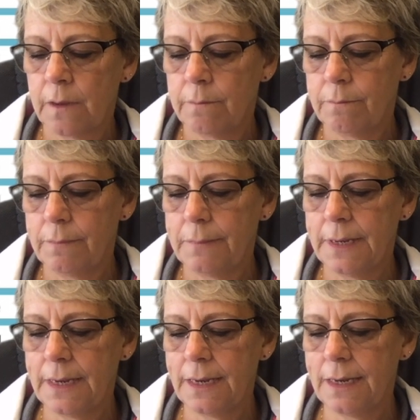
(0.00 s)

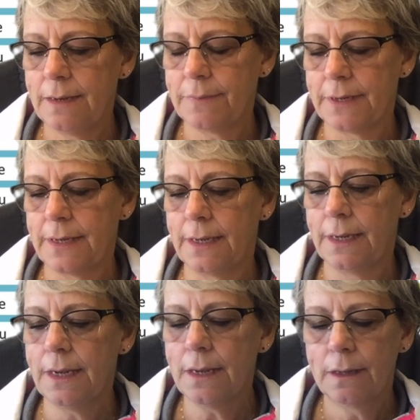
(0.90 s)

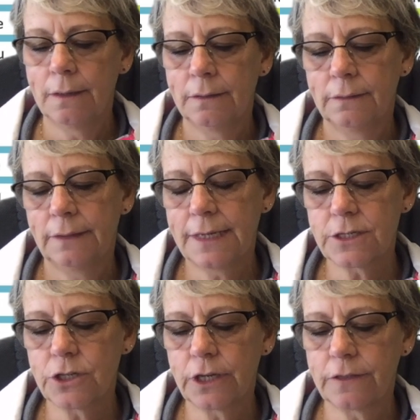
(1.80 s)
Maybe. Let's
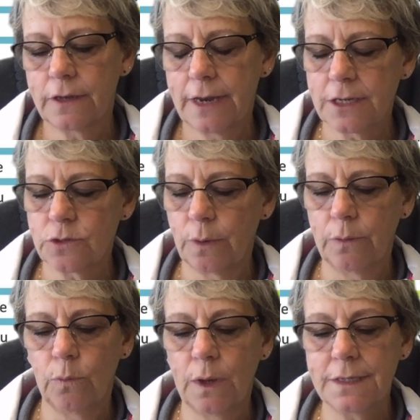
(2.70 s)
look at the next one,
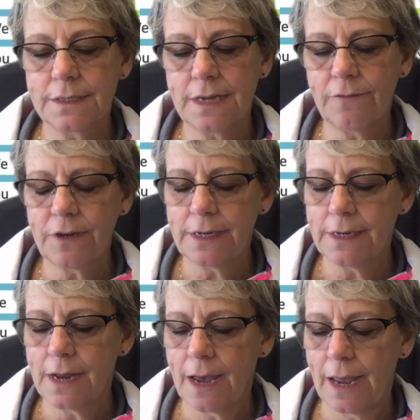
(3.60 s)

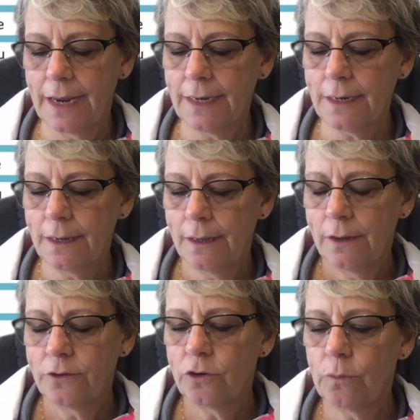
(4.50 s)
179
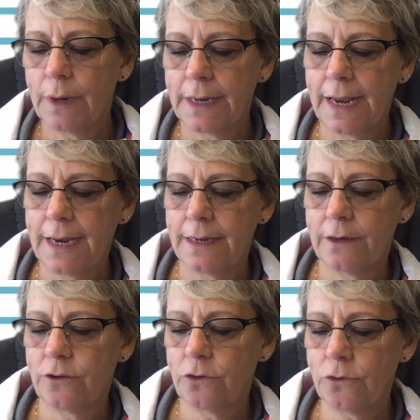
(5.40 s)
to 180. Do
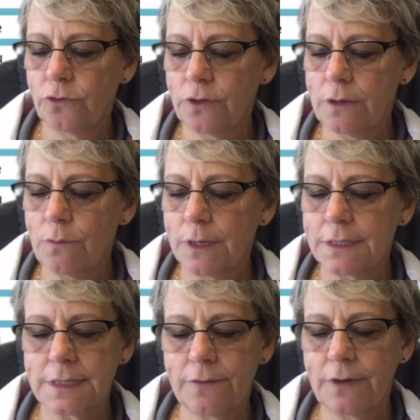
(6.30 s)
you see
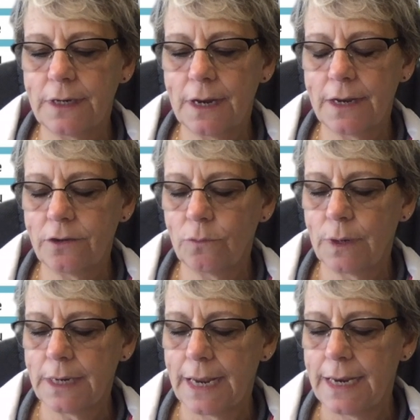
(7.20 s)
179 to
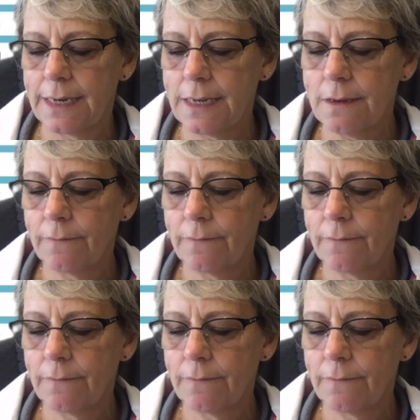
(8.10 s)
180?